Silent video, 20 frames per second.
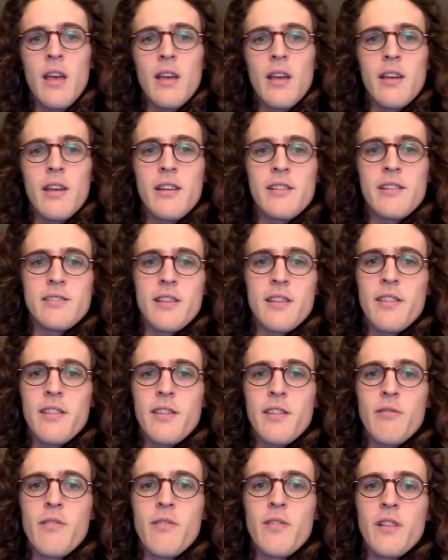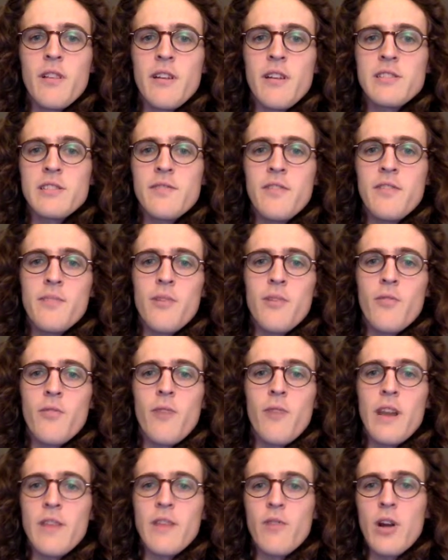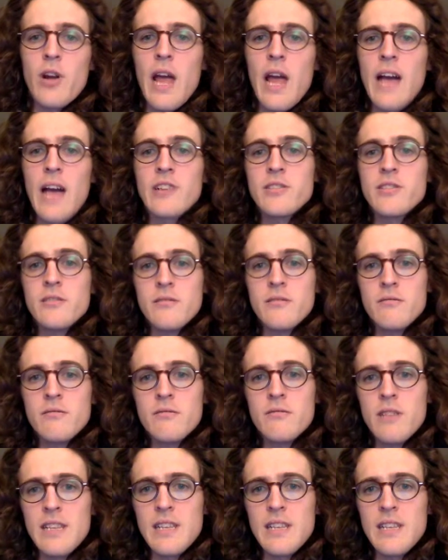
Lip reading: It is a theory and philosophy about right and wrong actions.